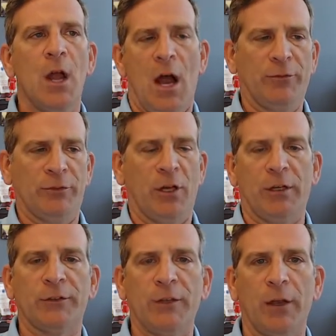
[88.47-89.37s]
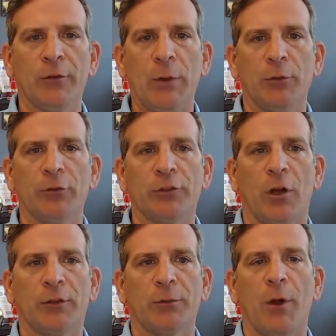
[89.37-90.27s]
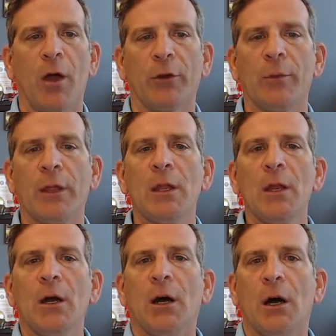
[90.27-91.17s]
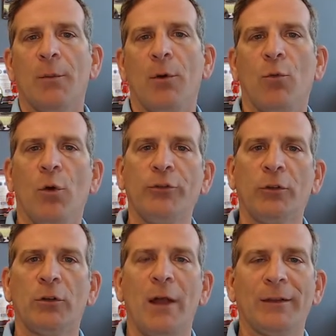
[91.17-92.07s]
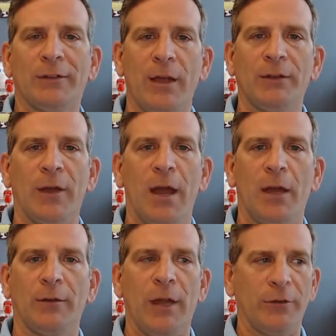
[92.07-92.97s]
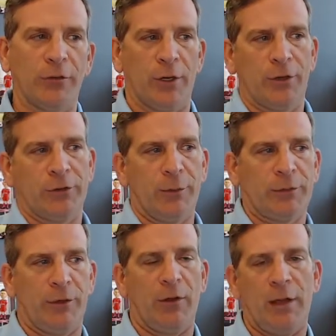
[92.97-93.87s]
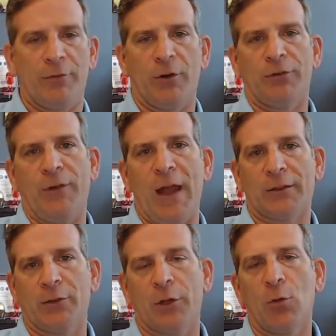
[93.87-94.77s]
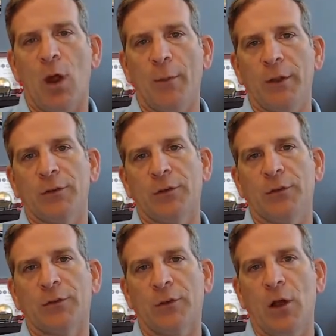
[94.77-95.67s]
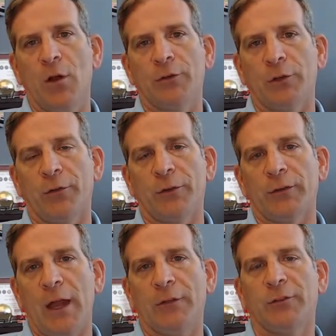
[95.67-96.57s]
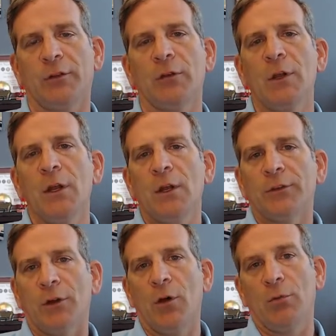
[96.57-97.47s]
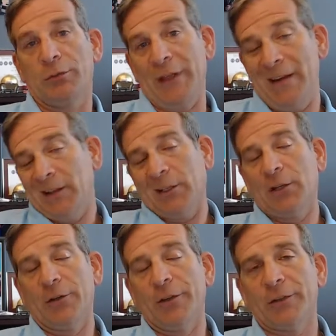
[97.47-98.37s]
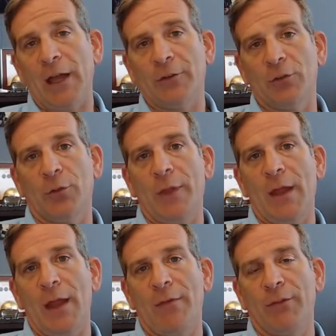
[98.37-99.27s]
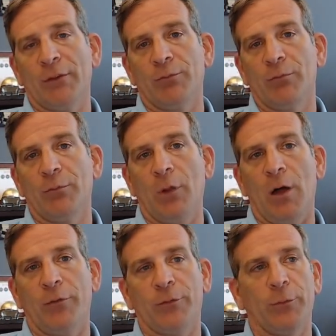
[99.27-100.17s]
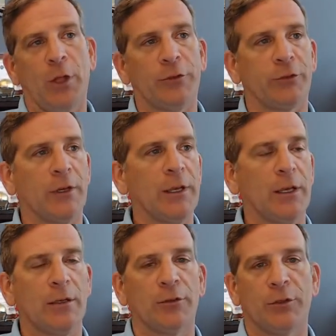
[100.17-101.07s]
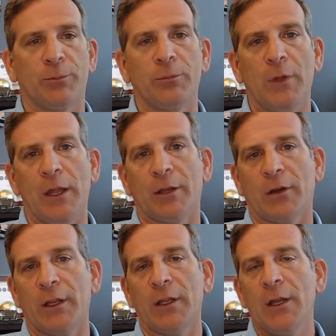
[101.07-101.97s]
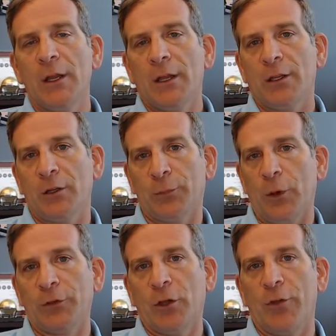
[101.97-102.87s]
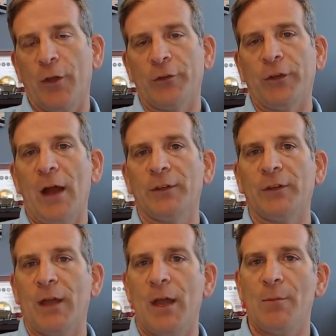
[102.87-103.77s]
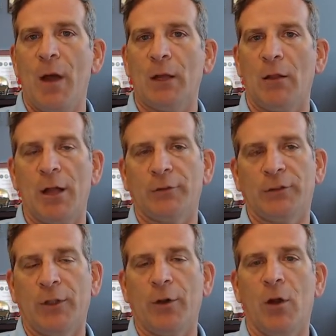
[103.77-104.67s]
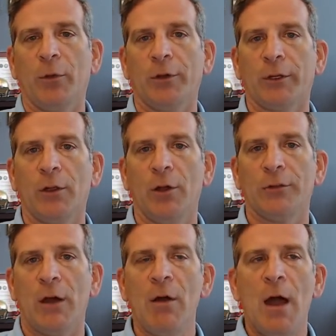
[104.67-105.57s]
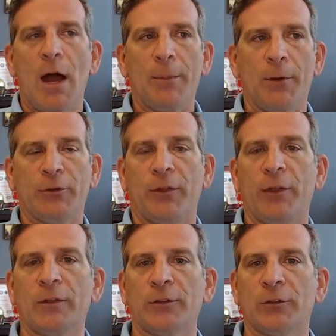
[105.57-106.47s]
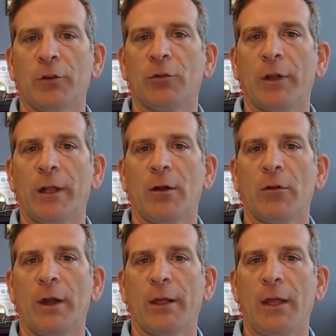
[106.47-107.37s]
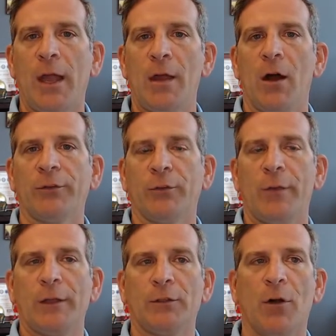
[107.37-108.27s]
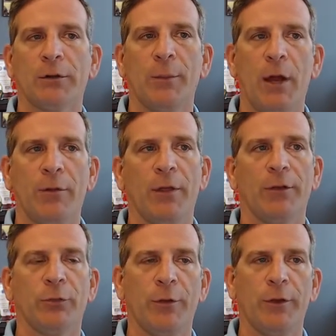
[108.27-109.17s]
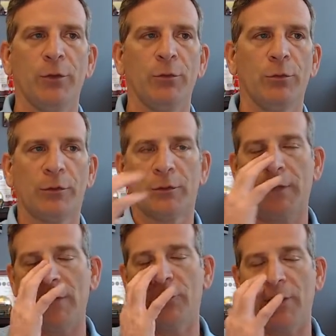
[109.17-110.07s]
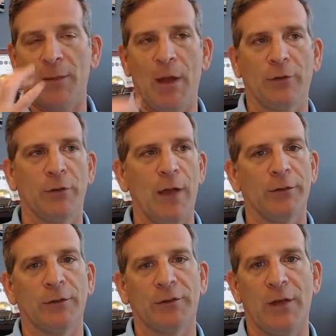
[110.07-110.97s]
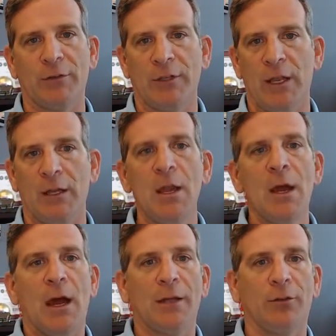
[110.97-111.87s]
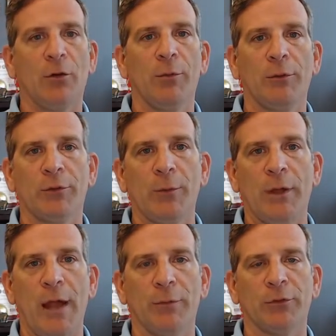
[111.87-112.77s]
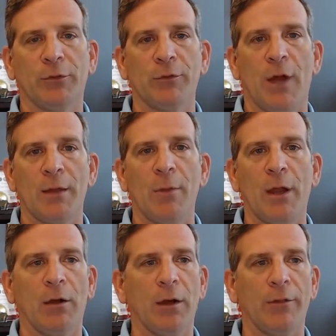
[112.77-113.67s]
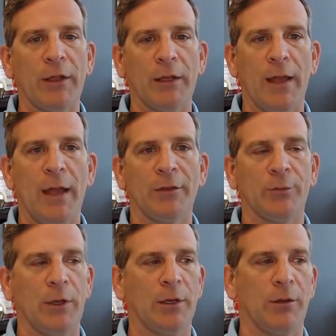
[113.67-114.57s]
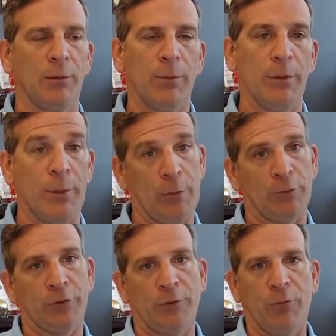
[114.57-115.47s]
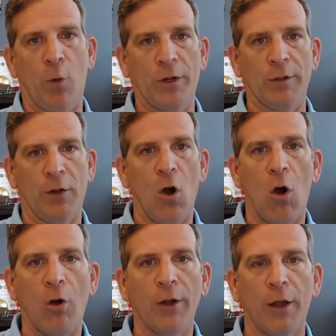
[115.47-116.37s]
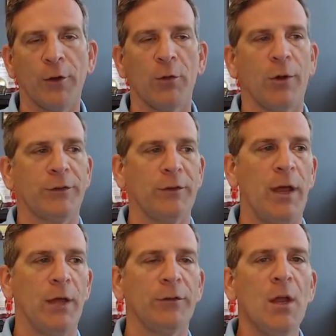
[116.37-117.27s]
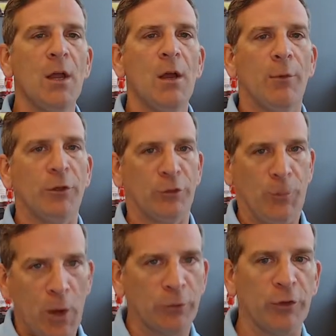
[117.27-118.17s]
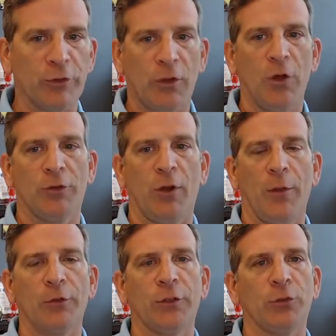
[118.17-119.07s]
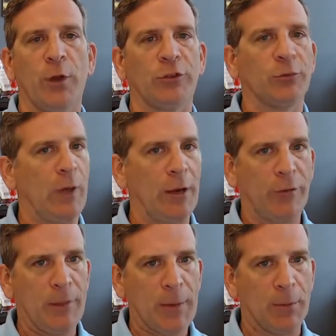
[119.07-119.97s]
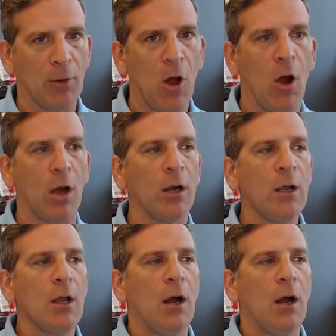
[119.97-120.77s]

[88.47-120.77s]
I'm just not going to sell. These people are jerks or bothering me. Once your client says that, that triggers a material adverse fact and requirement to disclose under the statute. So technically under the statute, when they have this blustering and they're just angry, you're supposed to go to the other side and say, hey, my client just said they're not willing to close. Now, I personally think this is going to create all kind of chaos. And when they talked about this, when the new statute came out in 2017, I told them it was going to be an absolute nightmare. And I think it has been, or people are just avoiding the law and not doing what it says. But you're supposed to disclose on all those situations, but I don't think people are.